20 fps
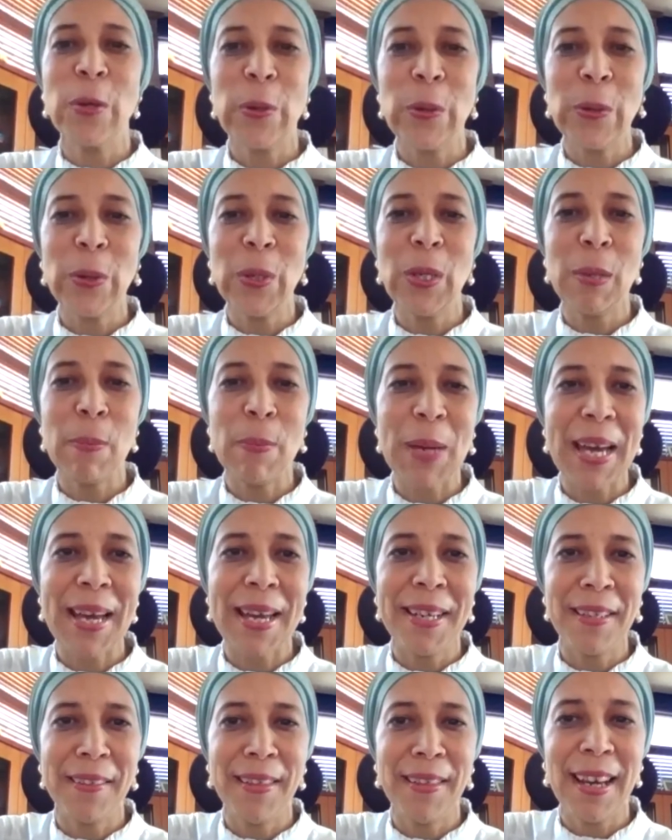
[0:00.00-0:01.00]
the good, the
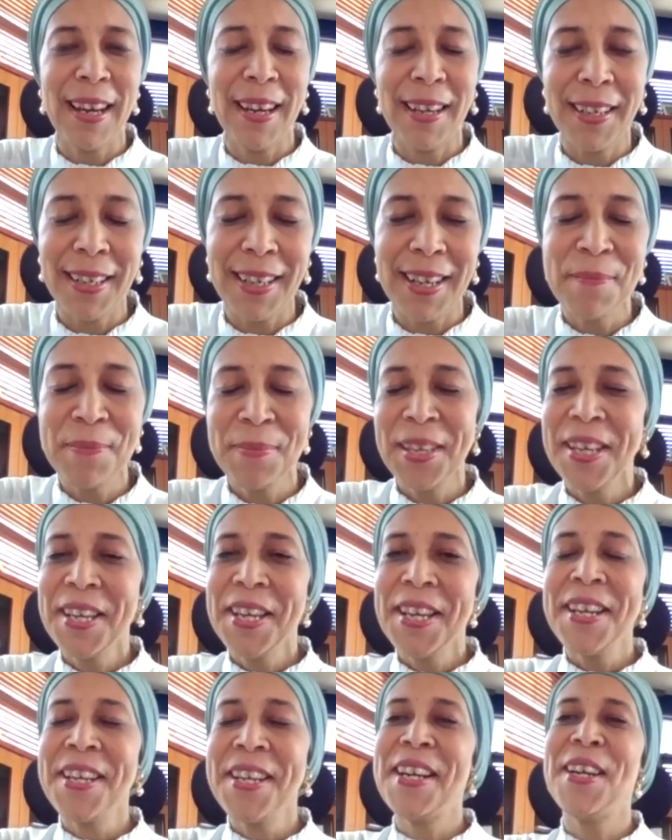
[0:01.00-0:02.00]
bad, and the ugly.
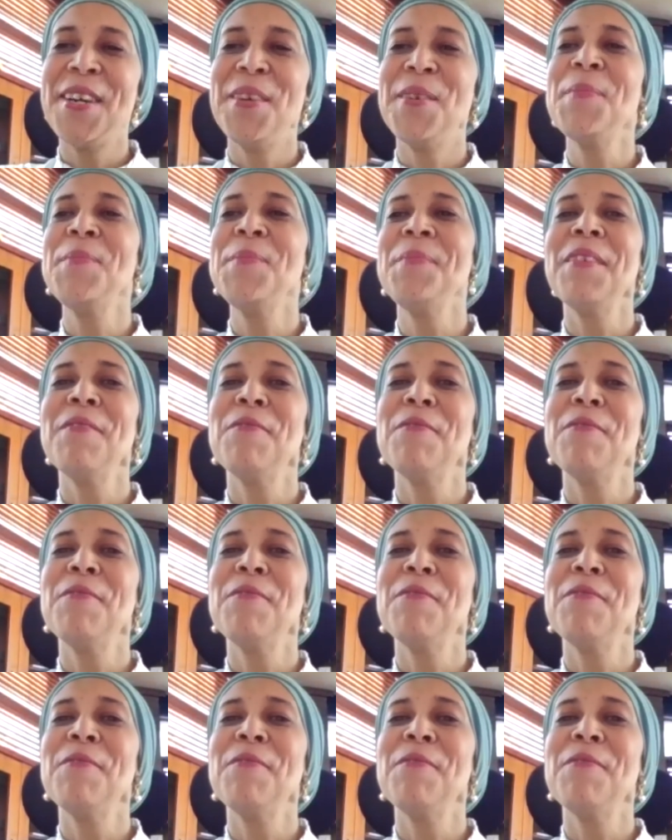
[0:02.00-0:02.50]
Now,